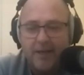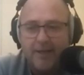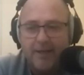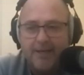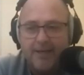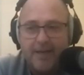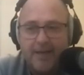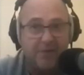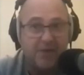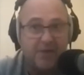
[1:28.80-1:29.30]

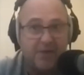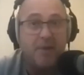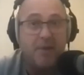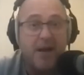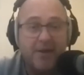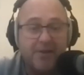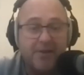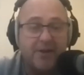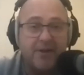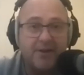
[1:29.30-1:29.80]
Nothing
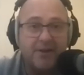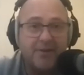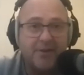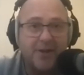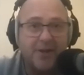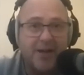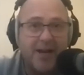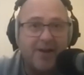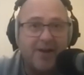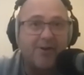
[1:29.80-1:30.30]
better
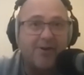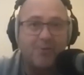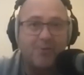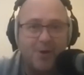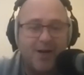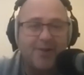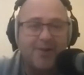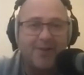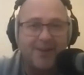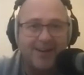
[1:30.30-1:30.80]
than hearing
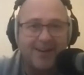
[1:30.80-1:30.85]
one of the